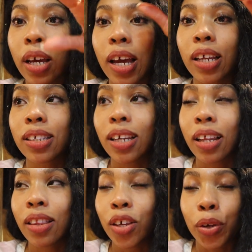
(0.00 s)
and
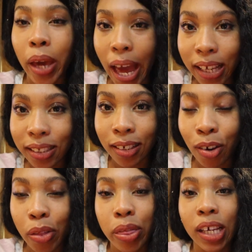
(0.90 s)
in the UK it's
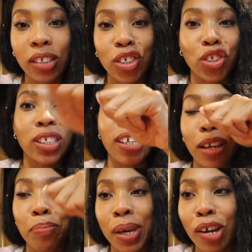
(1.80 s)
not a thing to just
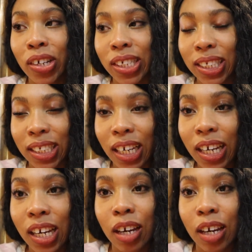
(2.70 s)
eat meat on a stick.